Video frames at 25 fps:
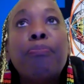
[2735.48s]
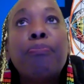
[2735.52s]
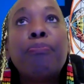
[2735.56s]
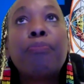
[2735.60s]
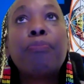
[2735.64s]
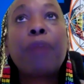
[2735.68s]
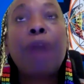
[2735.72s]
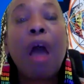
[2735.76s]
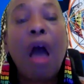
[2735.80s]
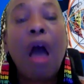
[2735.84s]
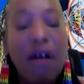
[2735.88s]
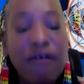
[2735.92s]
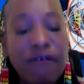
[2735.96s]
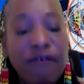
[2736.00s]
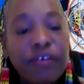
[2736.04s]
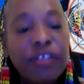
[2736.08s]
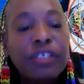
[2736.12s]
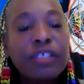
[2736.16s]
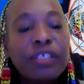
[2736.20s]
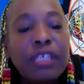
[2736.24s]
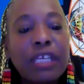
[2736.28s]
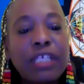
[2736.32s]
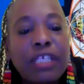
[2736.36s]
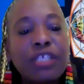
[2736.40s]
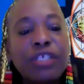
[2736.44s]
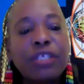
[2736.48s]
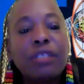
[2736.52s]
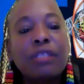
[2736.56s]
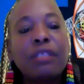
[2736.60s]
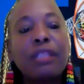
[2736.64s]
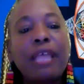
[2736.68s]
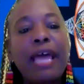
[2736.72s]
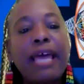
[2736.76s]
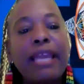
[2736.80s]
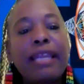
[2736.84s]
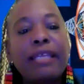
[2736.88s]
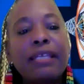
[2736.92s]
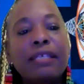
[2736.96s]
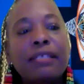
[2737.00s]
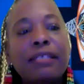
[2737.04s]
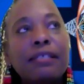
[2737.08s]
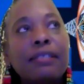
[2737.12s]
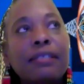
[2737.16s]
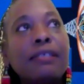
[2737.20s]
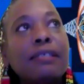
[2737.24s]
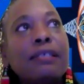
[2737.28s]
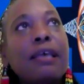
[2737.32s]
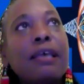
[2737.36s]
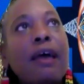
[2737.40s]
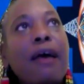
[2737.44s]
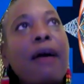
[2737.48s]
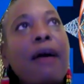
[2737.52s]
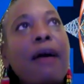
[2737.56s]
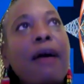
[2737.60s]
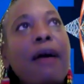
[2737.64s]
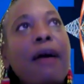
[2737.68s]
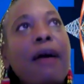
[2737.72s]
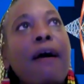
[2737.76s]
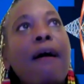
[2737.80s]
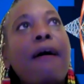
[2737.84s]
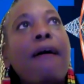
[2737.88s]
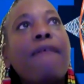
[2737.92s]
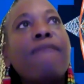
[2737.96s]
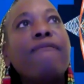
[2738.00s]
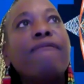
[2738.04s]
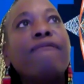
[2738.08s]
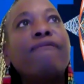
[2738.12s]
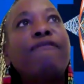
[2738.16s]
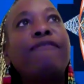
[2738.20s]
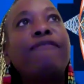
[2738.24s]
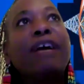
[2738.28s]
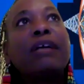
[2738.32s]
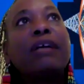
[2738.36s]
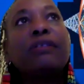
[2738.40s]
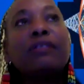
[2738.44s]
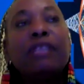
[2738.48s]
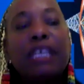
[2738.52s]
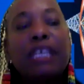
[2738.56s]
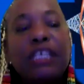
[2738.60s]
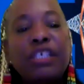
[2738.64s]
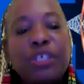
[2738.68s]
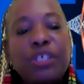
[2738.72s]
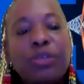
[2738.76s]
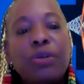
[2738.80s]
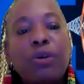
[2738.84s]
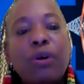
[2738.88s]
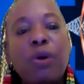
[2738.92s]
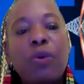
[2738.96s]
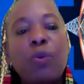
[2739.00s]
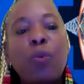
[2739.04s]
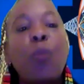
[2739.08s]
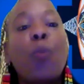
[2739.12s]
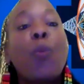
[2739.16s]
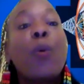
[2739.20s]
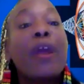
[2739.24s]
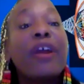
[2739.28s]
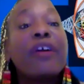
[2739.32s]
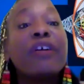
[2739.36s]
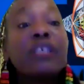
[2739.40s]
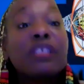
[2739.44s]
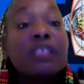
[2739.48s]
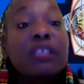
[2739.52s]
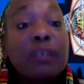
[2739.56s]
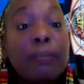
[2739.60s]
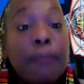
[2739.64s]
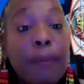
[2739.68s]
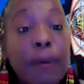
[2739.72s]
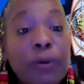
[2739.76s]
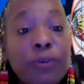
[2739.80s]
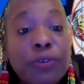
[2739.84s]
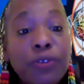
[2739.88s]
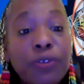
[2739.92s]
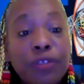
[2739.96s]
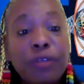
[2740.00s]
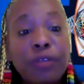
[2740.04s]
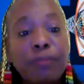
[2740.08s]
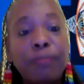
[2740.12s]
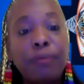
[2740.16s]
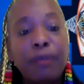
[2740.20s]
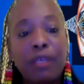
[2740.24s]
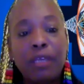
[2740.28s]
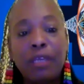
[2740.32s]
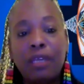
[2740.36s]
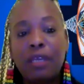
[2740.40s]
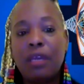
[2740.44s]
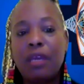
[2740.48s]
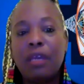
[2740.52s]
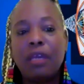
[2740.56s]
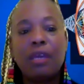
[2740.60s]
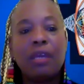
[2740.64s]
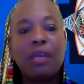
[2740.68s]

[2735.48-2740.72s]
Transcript: conversation that is foundation on where it's supposed to be